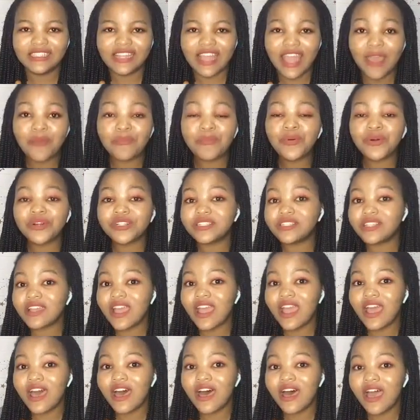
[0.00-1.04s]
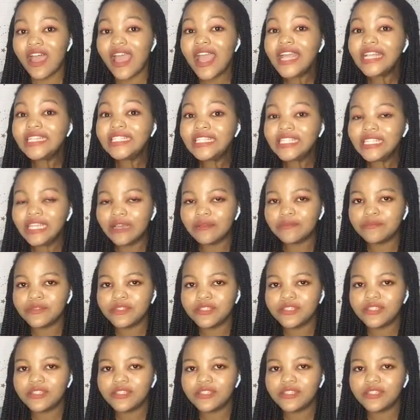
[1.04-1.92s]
Airport ATM.